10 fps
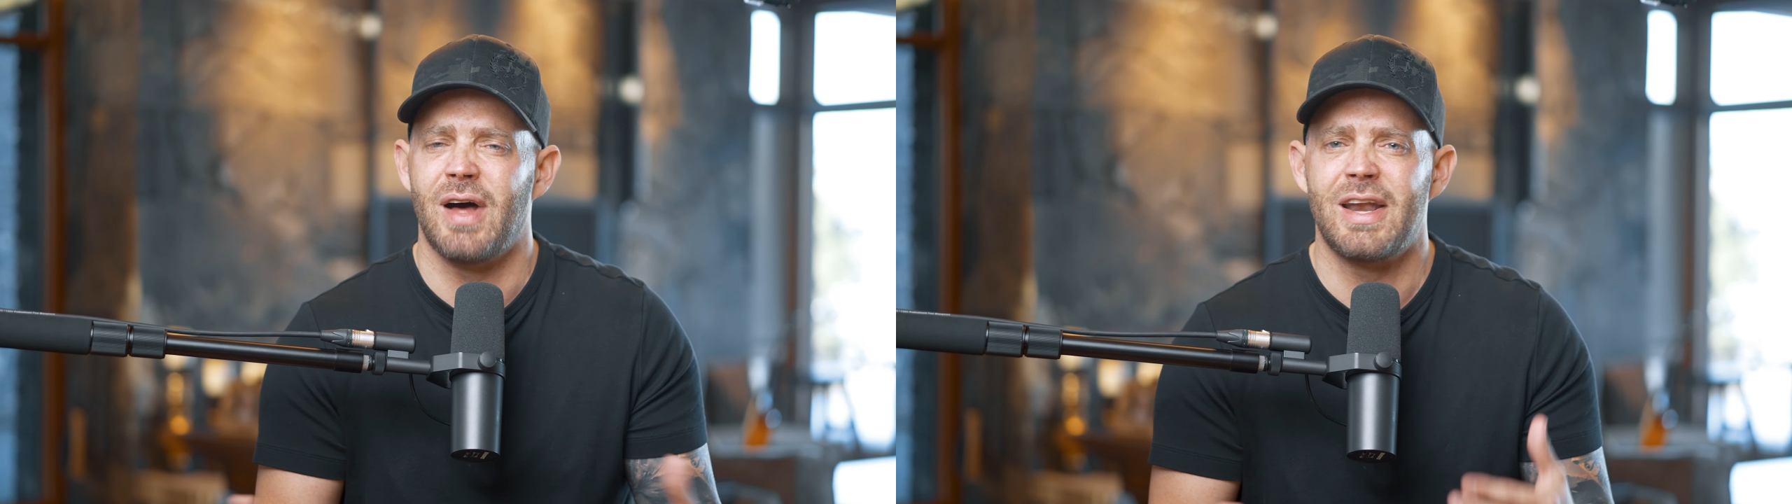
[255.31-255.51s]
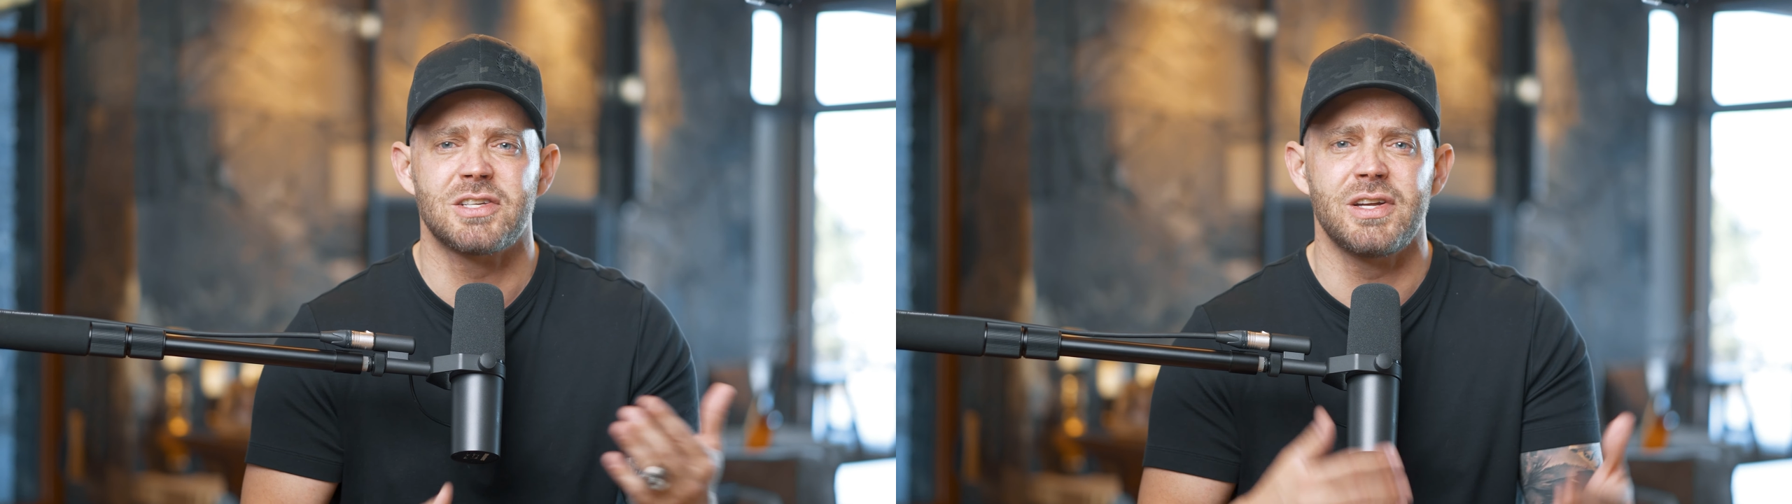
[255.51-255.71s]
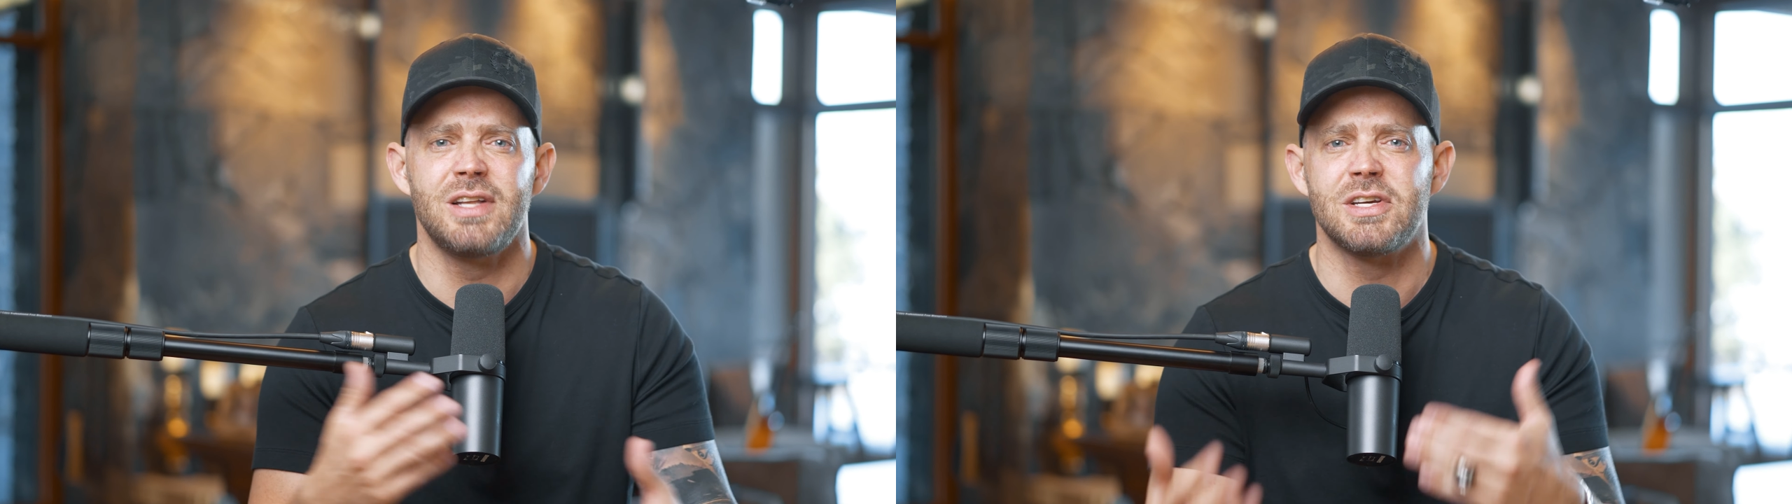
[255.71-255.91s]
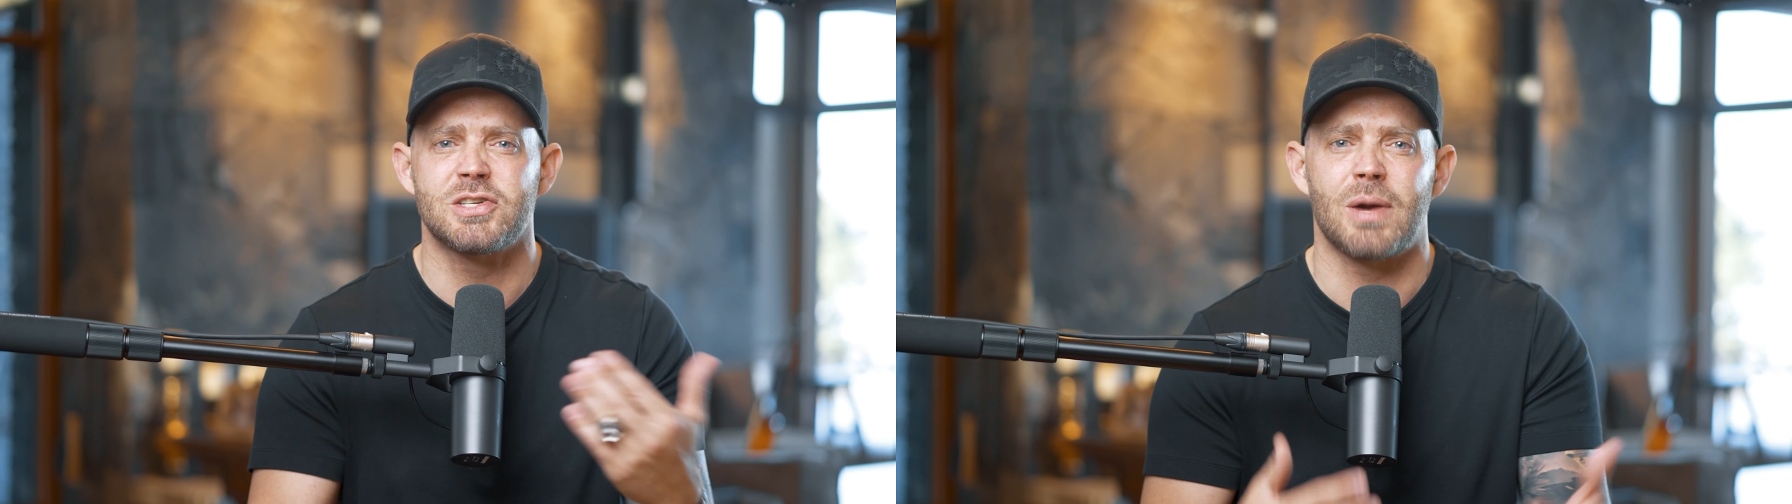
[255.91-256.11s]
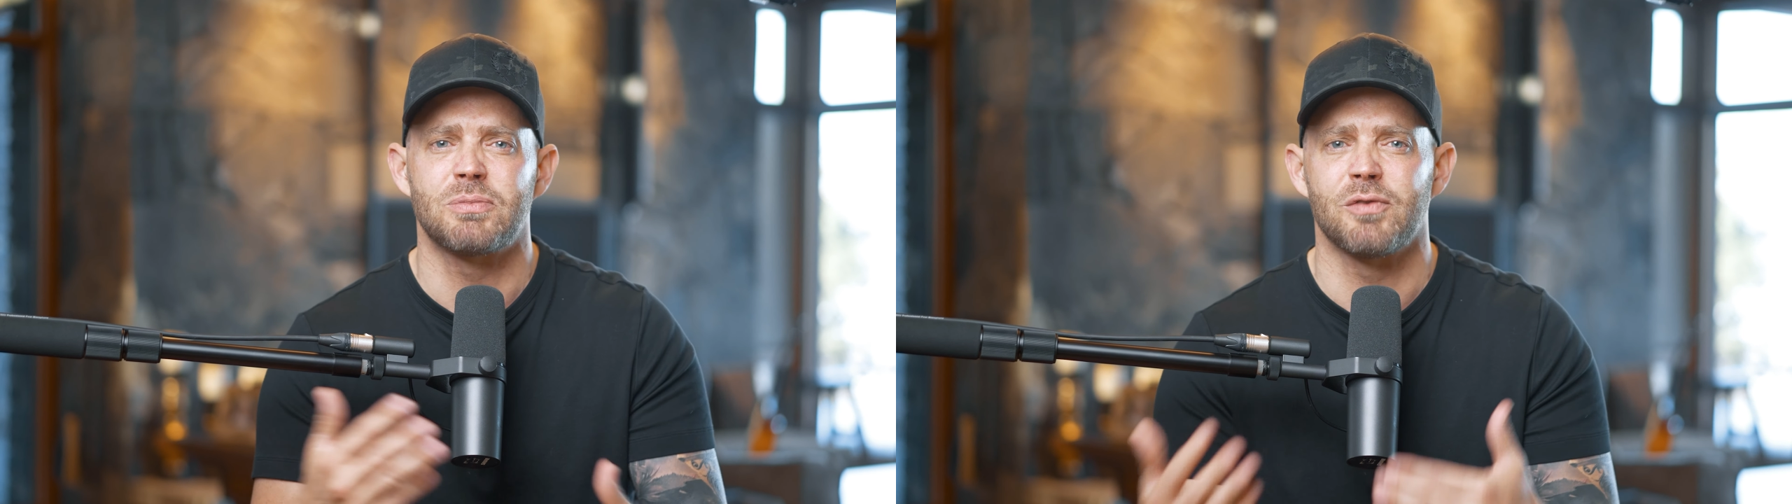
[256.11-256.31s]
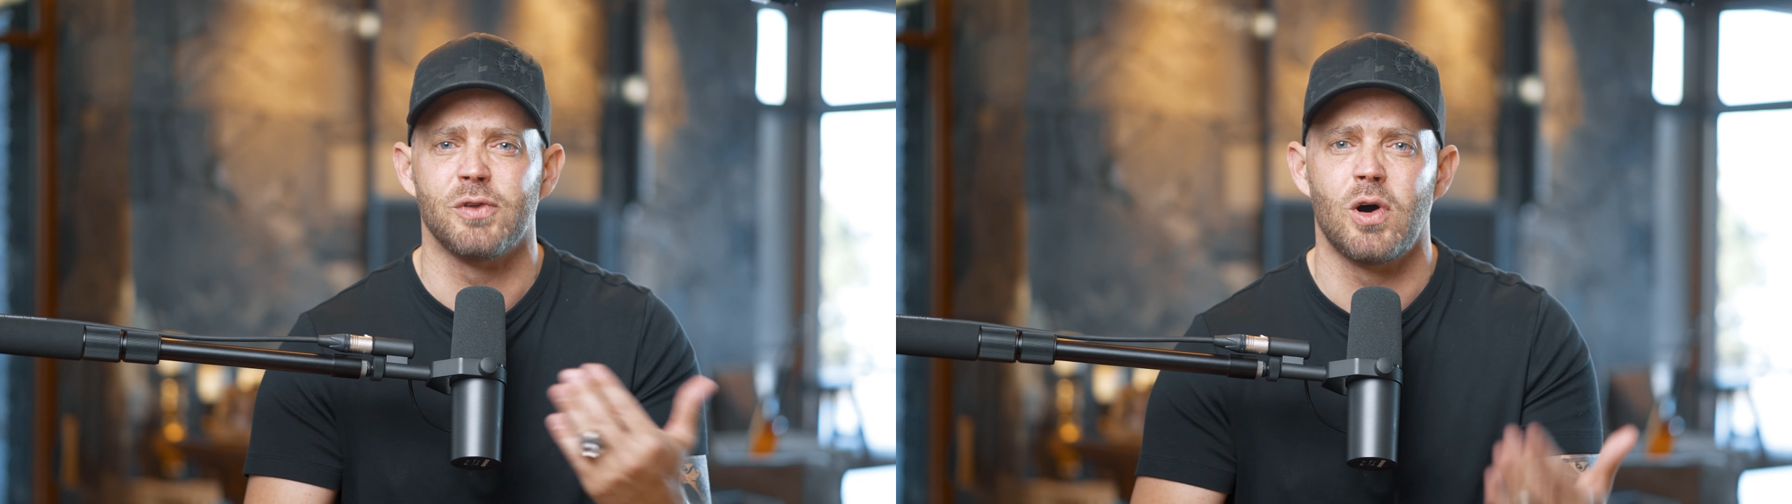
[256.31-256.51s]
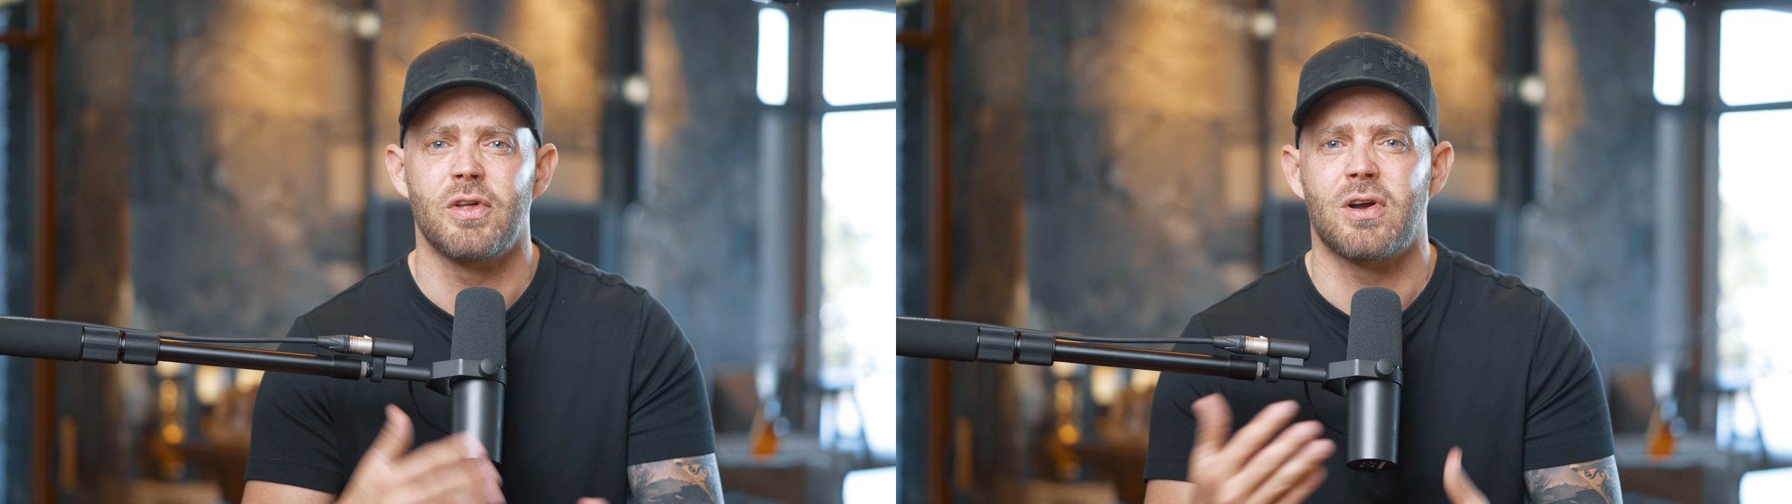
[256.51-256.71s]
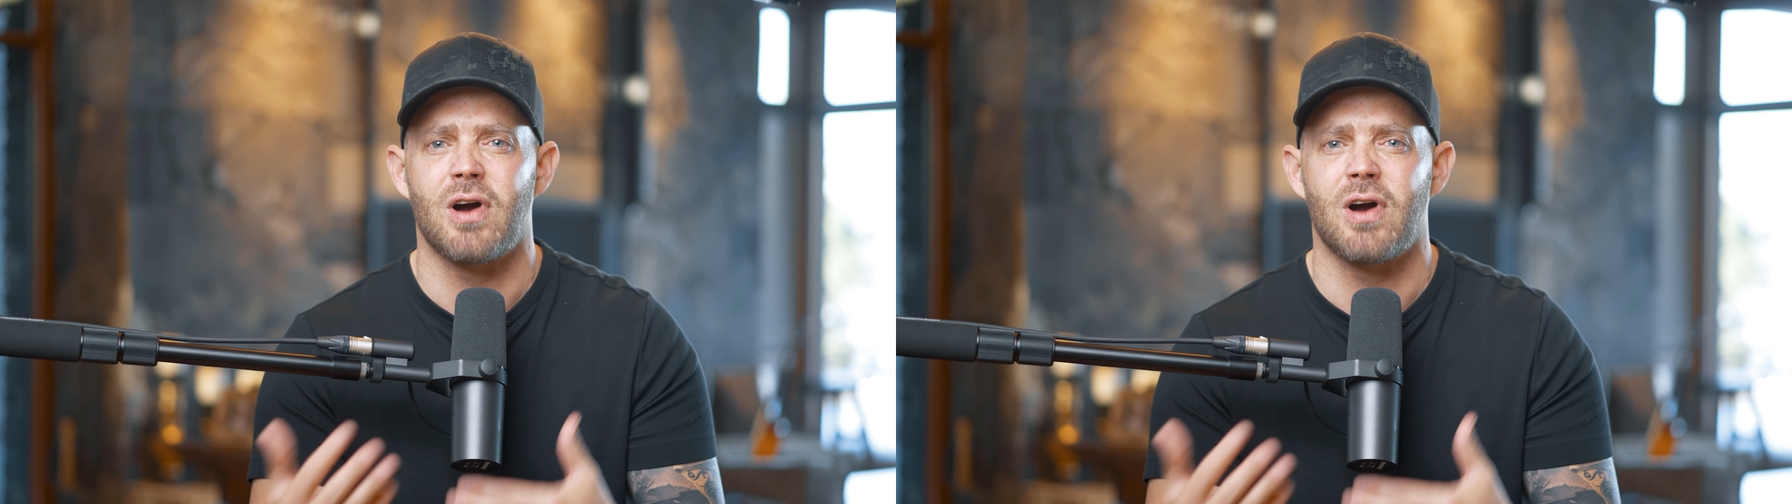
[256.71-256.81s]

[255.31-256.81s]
and it's going to disrupt the flow of the